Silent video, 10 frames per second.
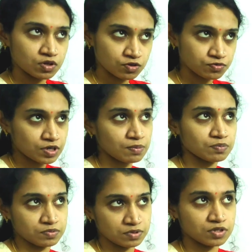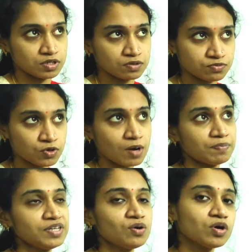if for
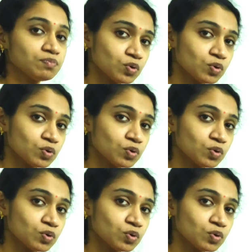complete hand,